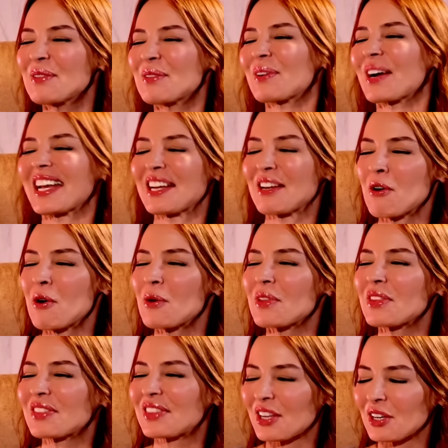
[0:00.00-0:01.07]
Wait.
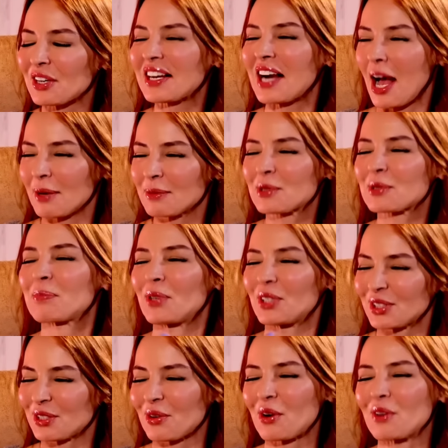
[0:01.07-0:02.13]
The cops
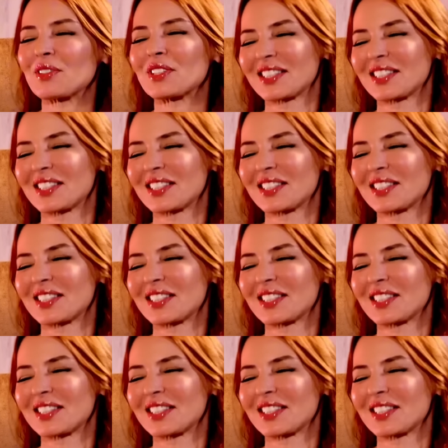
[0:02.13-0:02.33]
pulled her over